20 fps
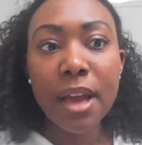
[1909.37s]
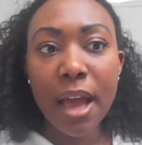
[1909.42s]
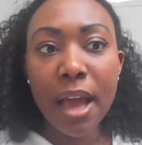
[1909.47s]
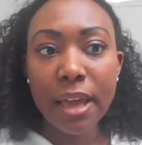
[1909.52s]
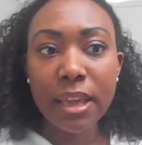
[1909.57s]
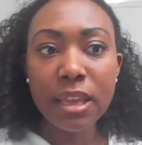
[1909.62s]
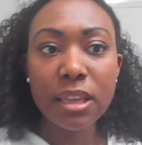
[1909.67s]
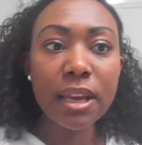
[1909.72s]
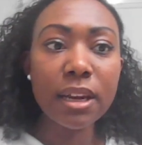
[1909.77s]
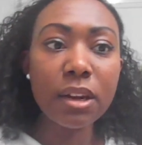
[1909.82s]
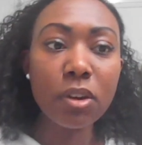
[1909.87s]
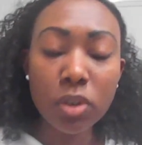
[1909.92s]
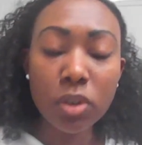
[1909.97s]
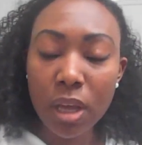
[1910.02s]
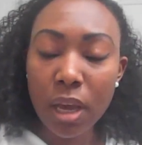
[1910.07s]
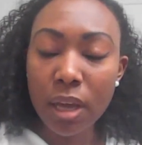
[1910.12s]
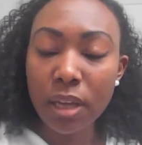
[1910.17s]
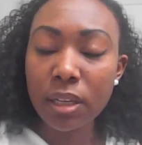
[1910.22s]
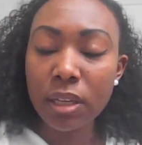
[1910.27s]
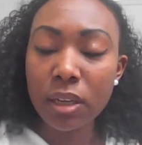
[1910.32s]
I cannot
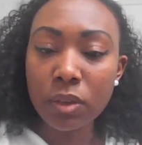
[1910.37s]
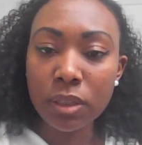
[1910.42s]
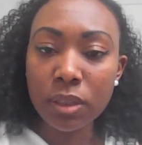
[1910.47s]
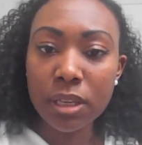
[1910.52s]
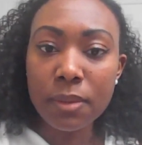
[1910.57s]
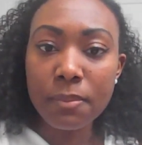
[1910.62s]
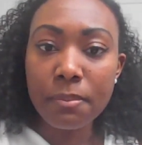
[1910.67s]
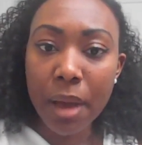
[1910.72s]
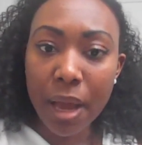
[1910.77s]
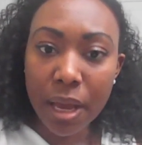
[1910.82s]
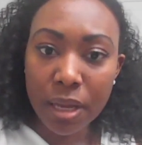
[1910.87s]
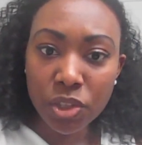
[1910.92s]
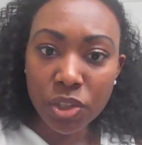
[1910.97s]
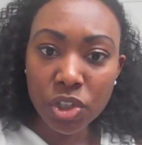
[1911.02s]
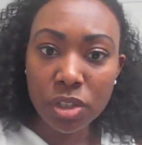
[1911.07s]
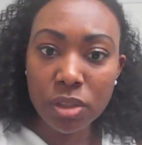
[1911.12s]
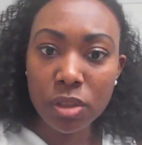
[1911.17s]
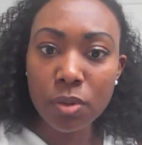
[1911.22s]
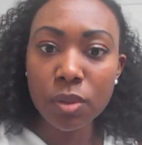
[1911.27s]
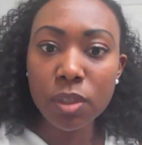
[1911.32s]
not only
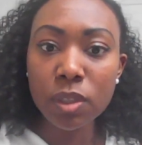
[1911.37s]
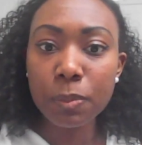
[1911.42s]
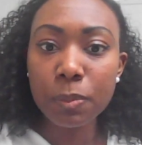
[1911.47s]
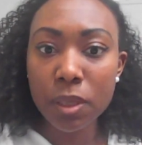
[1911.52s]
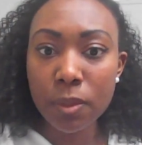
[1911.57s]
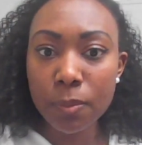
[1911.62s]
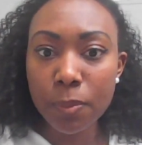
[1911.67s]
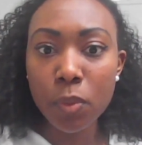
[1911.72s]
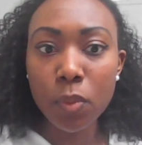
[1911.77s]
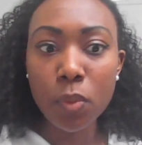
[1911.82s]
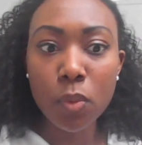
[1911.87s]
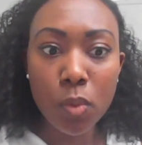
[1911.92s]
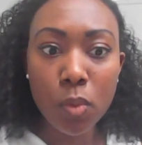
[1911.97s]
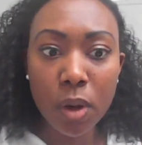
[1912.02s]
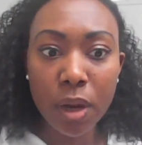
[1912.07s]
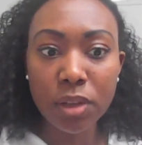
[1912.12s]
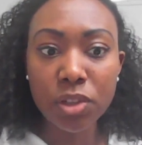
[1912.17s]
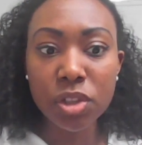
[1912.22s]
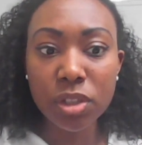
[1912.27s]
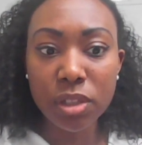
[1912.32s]
imagine those people who
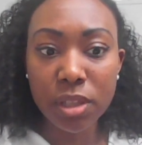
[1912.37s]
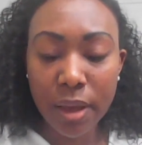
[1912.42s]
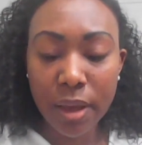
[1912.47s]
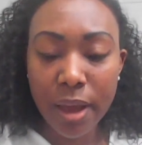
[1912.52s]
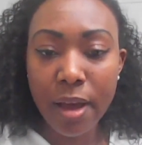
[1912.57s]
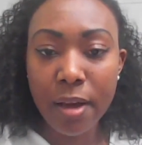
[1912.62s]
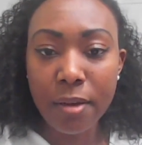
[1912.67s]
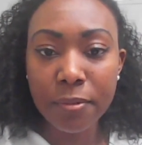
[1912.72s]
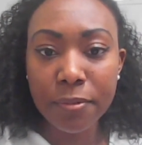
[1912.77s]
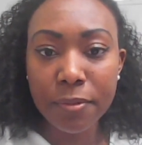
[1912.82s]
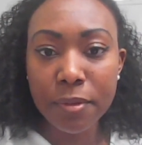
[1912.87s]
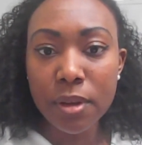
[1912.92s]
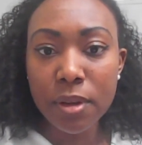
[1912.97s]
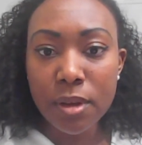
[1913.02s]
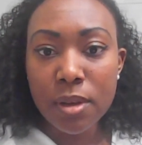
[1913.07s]
actually have